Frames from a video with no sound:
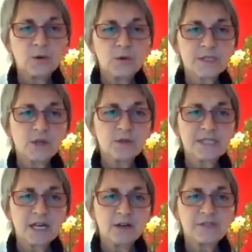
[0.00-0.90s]
I think
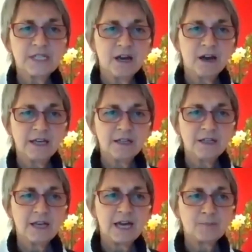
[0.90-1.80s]
also
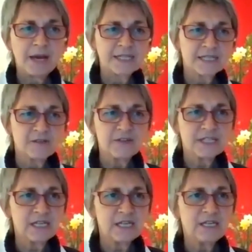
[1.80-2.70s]
self-denial and
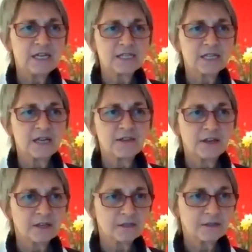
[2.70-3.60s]
passivity is
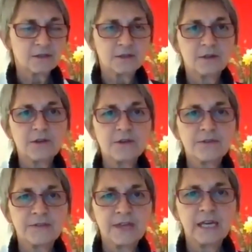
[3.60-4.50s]
another
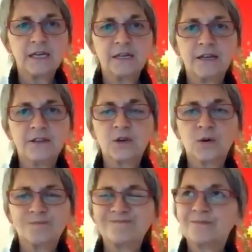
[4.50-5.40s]
thing, another
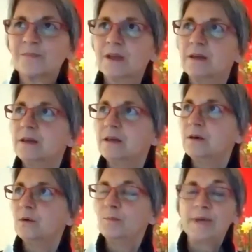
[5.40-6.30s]

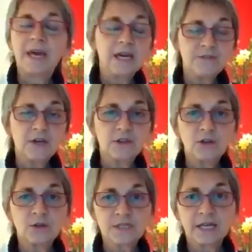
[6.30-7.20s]
behavior
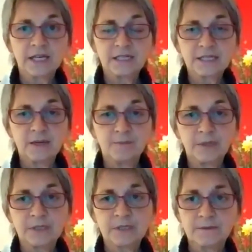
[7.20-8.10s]
that looks like
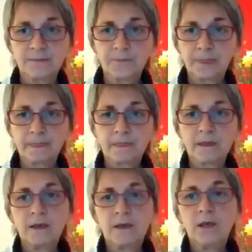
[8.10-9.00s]
contentment,
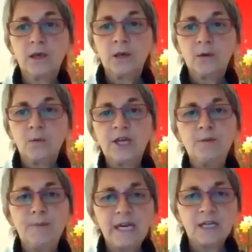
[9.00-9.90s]
where
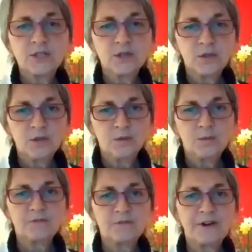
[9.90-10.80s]
you make do
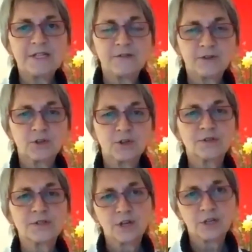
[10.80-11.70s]
with very
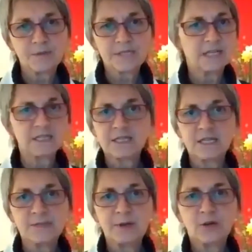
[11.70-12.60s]
difficult
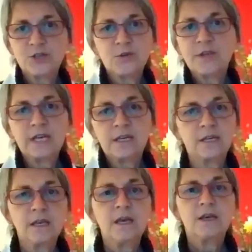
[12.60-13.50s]
circumstances because you
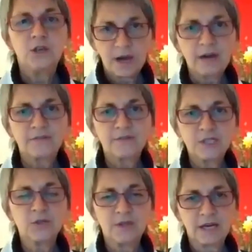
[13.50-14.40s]
think you have
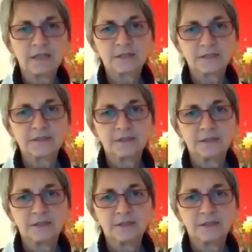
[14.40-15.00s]
to do that.